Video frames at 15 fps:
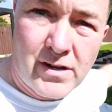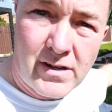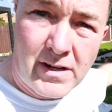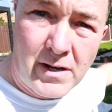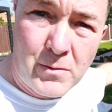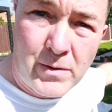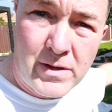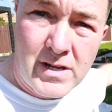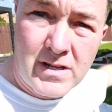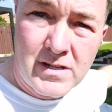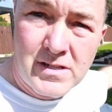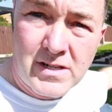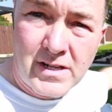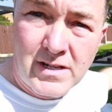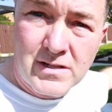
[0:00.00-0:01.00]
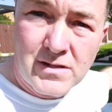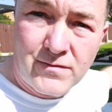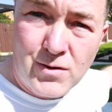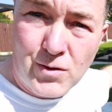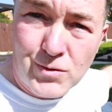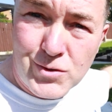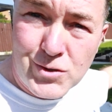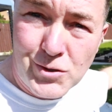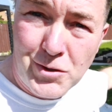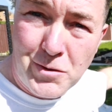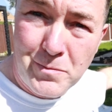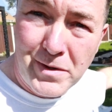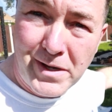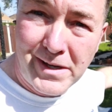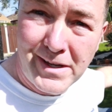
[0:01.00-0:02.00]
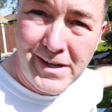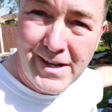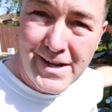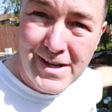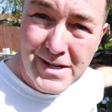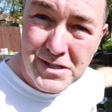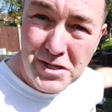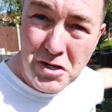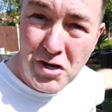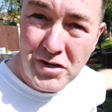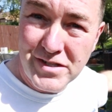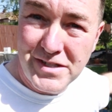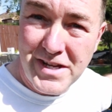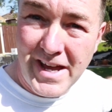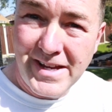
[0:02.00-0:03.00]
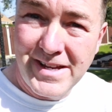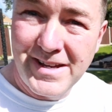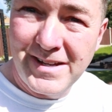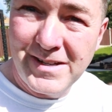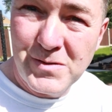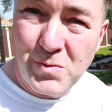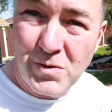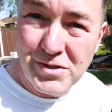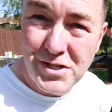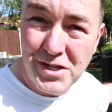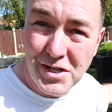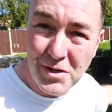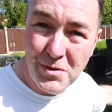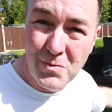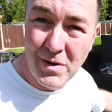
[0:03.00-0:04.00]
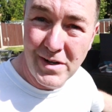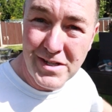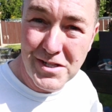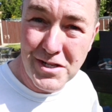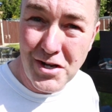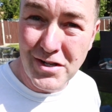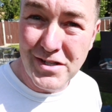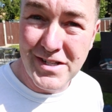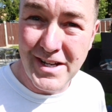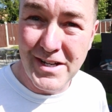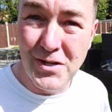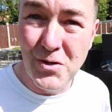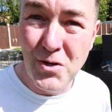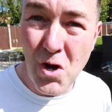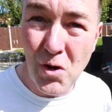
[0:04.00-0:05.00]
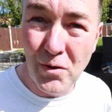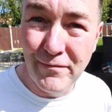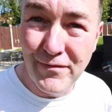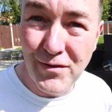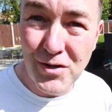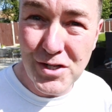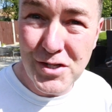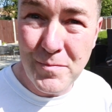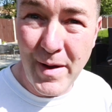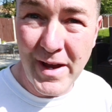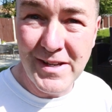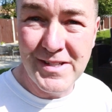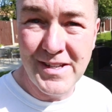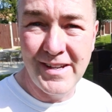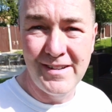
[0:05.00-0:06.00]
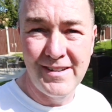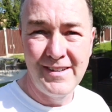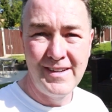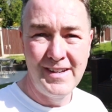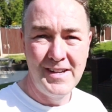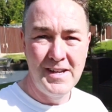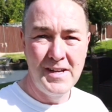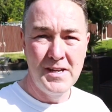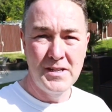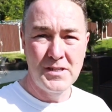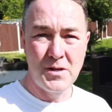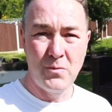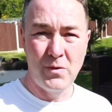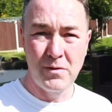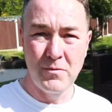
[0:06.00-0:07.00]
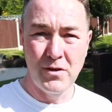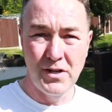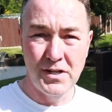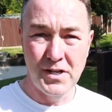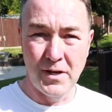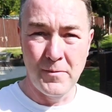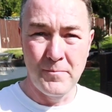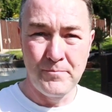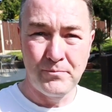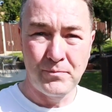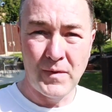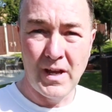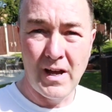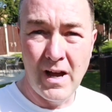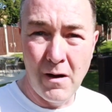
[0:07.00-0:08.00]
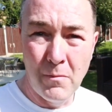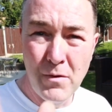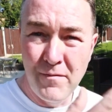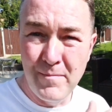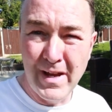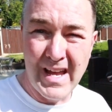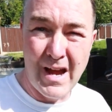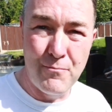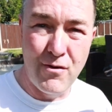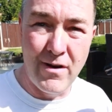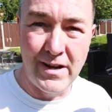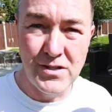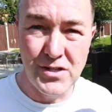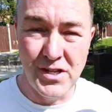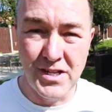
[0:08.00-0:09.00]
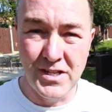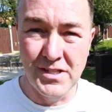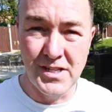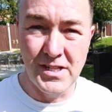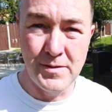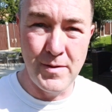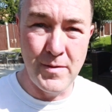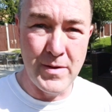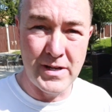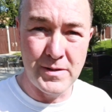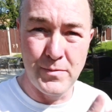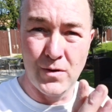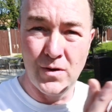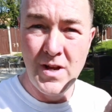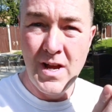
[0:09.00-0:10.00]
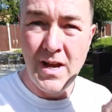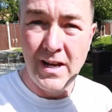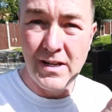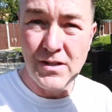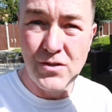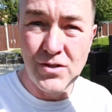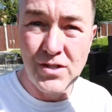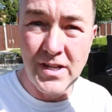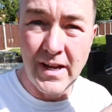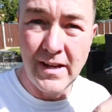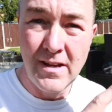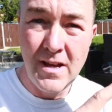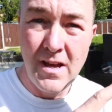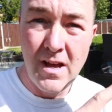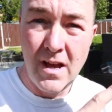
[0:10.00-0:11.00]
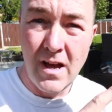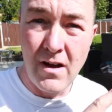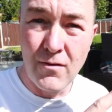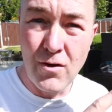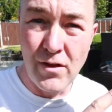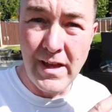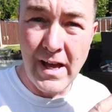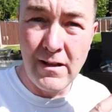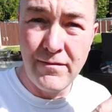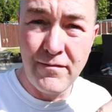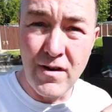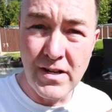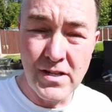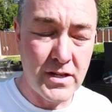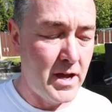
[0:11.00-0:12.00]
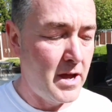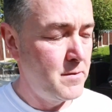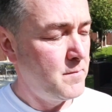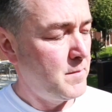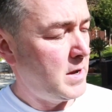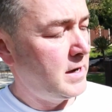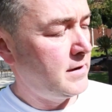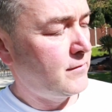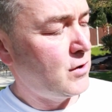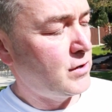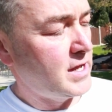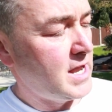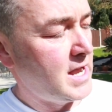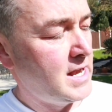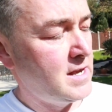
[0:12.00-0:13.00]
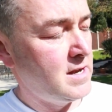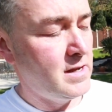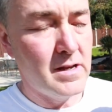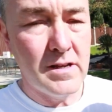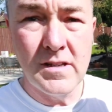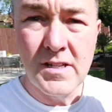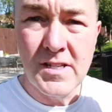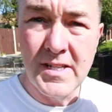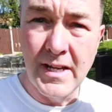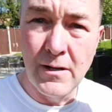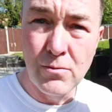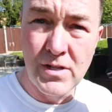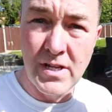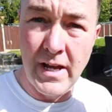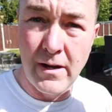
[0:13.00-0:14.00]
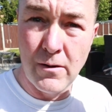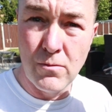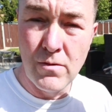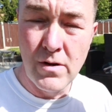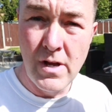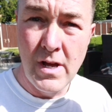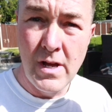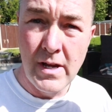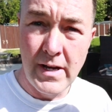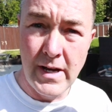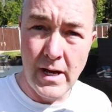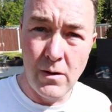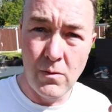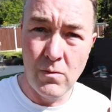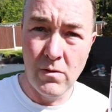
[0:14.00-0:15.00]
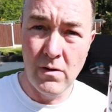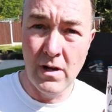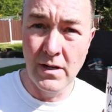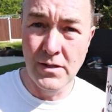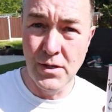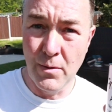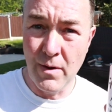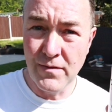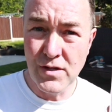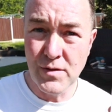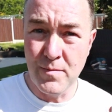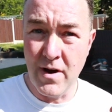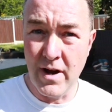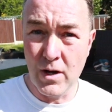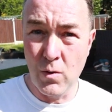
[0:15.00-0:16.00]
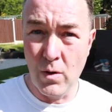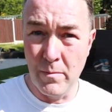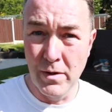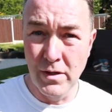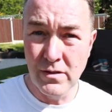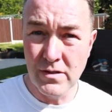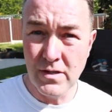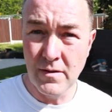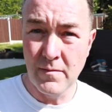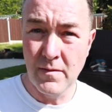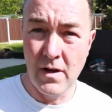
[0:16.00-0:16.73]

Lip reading: I don't know whether you can see, because I've got the sun on me. It's a nice day. It's what do you do when it's a nice day, you do garden furniture painting. So what I'm going to do, I'll move my camera around so you can see it a bit better, but let's just say I've got the alfresco and I've got it in steel teal. Now, I do have spray equipment.